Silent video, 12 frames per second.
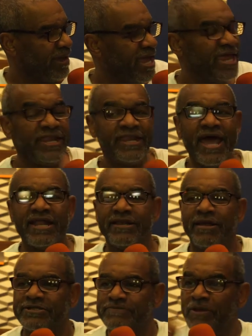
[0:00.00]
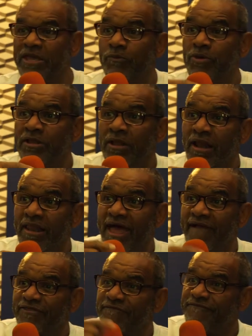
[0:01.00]
He did not speak with
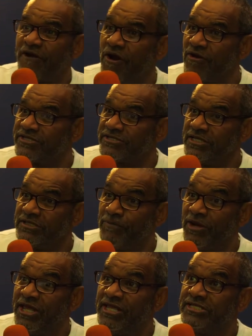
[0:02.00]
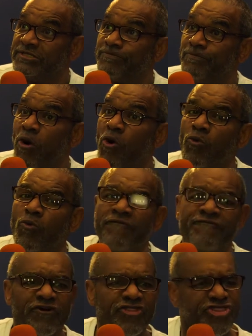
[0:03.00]
like the Pharisees, but he spoke
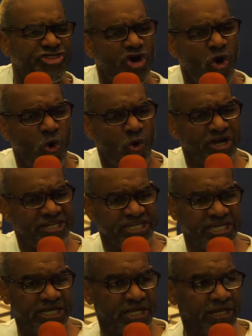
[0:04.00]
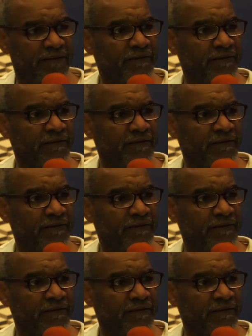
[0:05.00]
with authority.